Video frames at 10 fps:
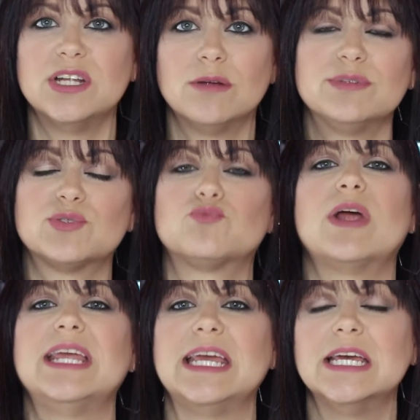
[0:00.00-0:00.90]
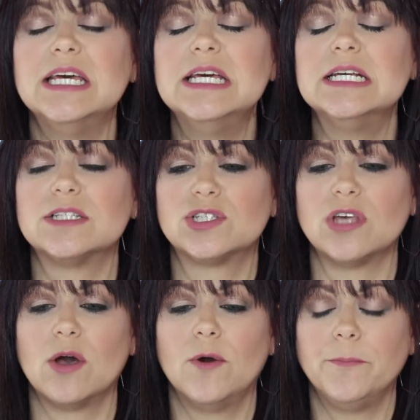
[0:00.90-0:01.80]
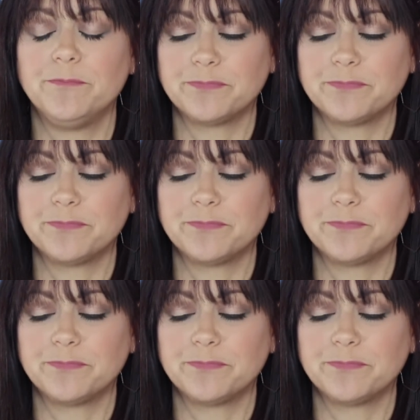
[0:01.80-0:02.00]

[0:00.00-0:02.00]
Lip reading: I'm just running. So